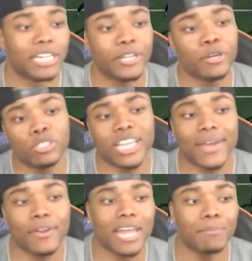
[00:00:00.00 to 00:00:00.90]
The dude
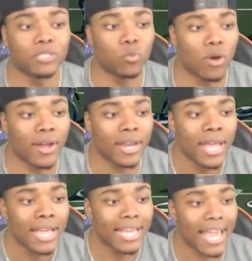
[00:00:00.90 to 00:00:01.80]
channel name is
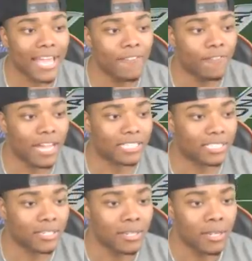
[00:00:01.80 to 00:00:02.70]
1K
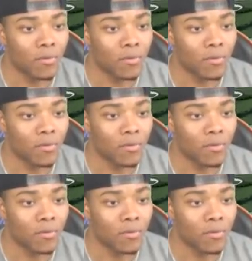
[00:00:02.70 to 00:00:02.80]
Flexin'.